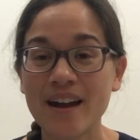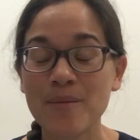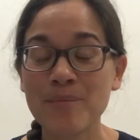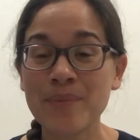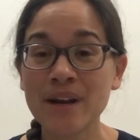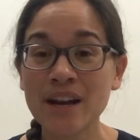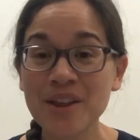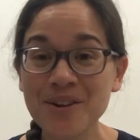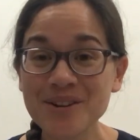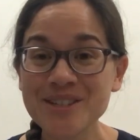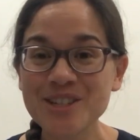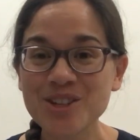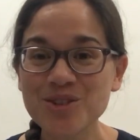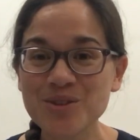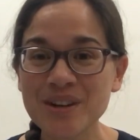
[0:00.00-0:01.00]
But other
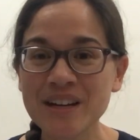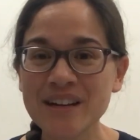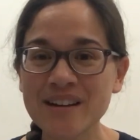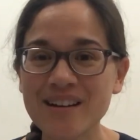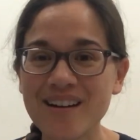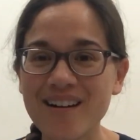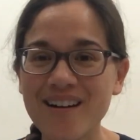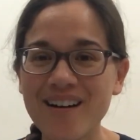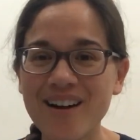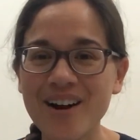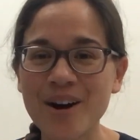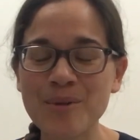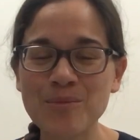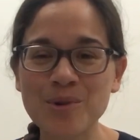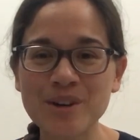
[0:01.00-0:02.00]
children
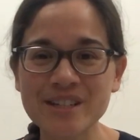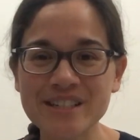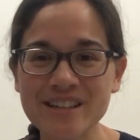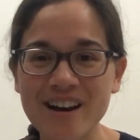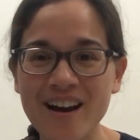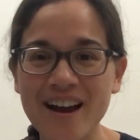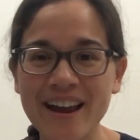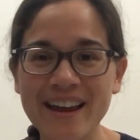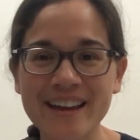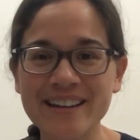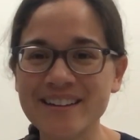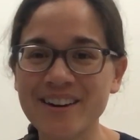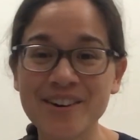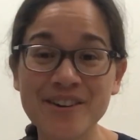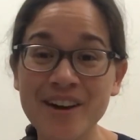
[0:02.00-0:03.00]
are more shy and
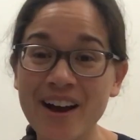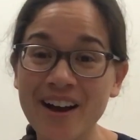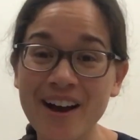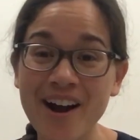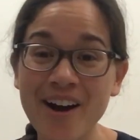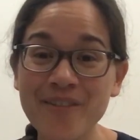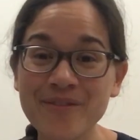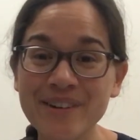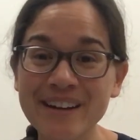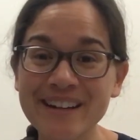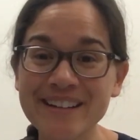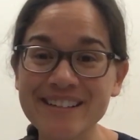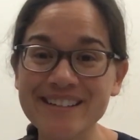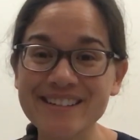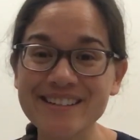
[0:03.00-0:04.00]
are not
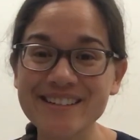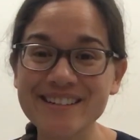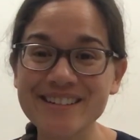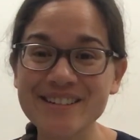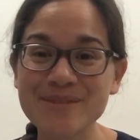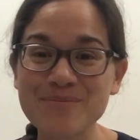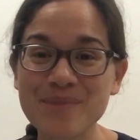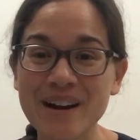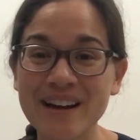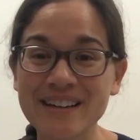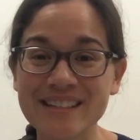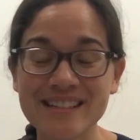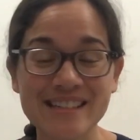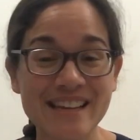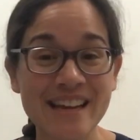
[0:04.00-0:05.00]
confident to
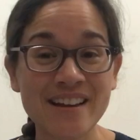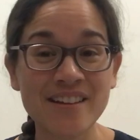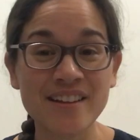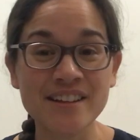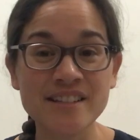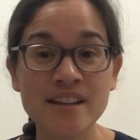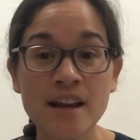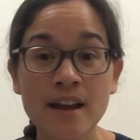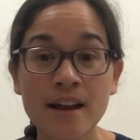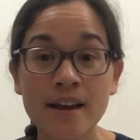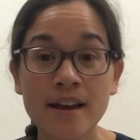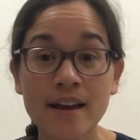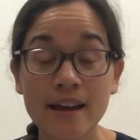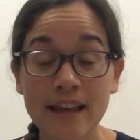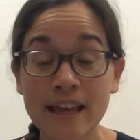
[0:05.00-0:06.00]
practice English,
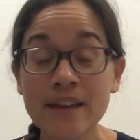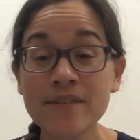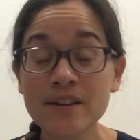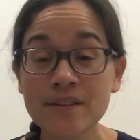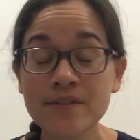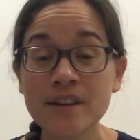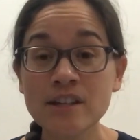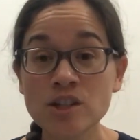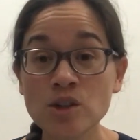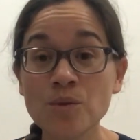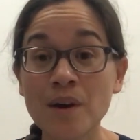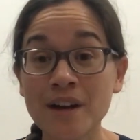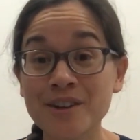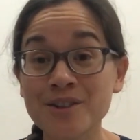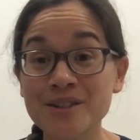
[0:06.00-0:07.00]
even if they do
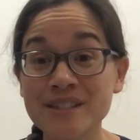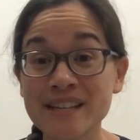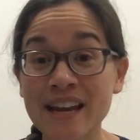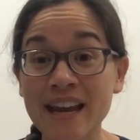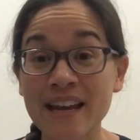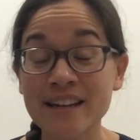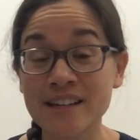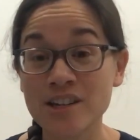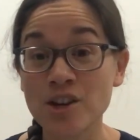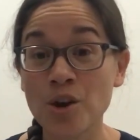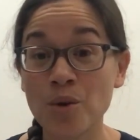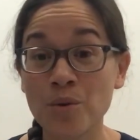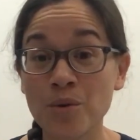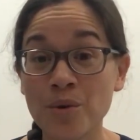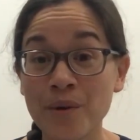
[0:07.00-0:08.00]
understand and
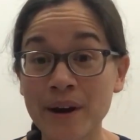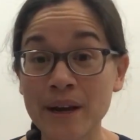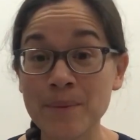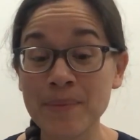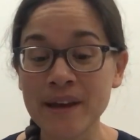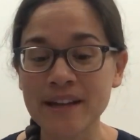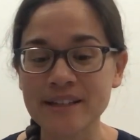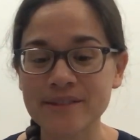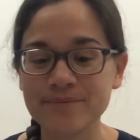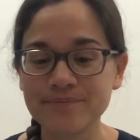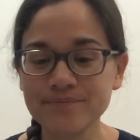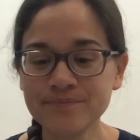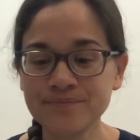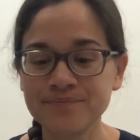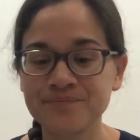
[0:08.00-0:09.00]
know quite a bit.
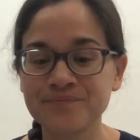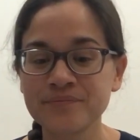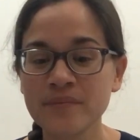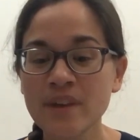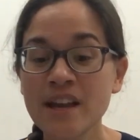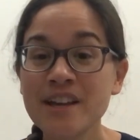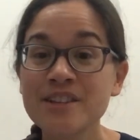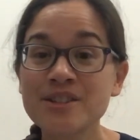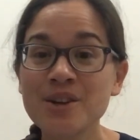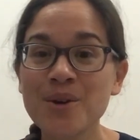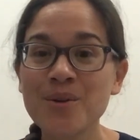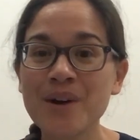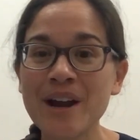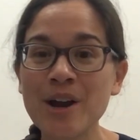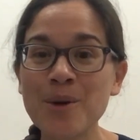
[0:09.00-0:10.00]
So
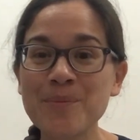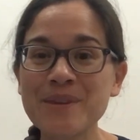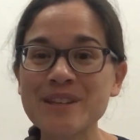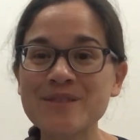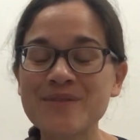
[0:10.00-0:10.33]
I hope these